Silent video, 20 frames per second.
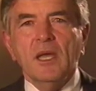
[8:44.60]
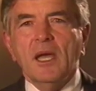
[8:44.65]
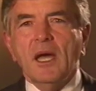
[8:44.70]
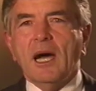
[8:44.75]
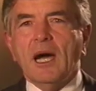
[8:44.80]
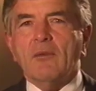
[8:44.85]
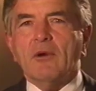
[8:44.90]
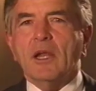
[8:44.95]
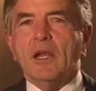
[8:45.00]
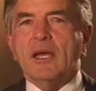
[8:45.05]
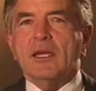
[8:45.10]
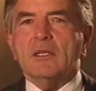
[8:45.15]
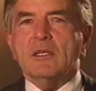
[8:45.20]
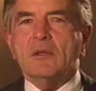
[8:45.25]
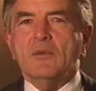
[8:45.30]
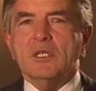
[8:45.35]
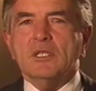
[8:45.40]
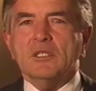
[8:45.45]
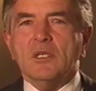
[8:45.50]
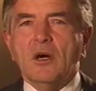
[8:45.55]
I would like
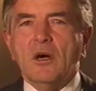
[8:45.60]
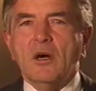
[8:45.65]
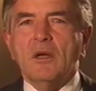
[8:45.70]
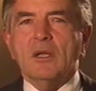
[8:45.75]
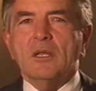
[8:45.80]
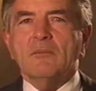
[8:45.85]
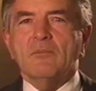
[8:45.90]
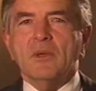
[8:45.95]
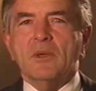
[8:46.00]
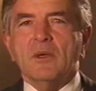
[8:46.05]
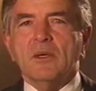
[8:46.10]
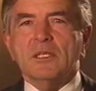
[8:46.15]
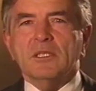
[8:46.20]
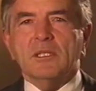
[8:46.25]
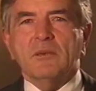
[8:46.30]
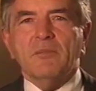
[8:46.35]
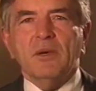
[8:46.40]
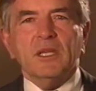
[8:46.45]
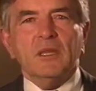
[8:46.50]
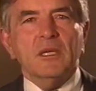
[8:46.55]
to wish all
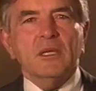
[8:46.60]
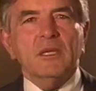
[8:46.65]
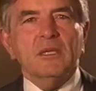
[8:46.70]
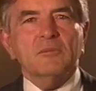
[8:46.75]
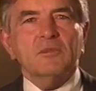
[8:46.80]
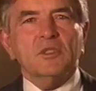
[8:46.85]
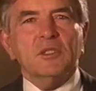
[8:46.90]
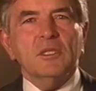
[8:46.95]
employees of Bethlehem